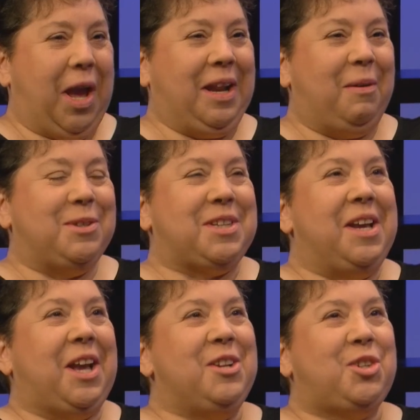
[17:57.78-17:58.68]
And I was
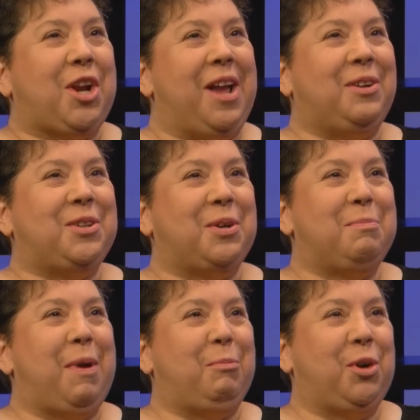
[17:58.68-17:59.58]
like, a childhood
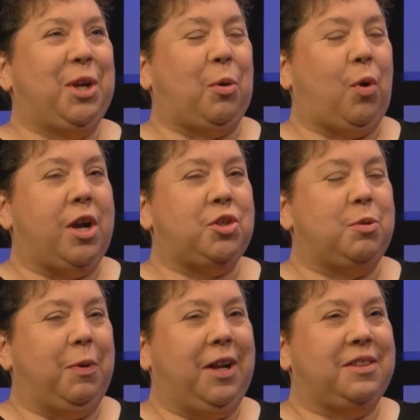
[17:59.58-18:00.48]
memory crushed,
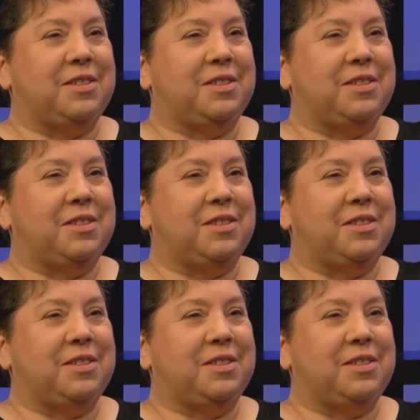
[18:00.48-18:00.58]
but at the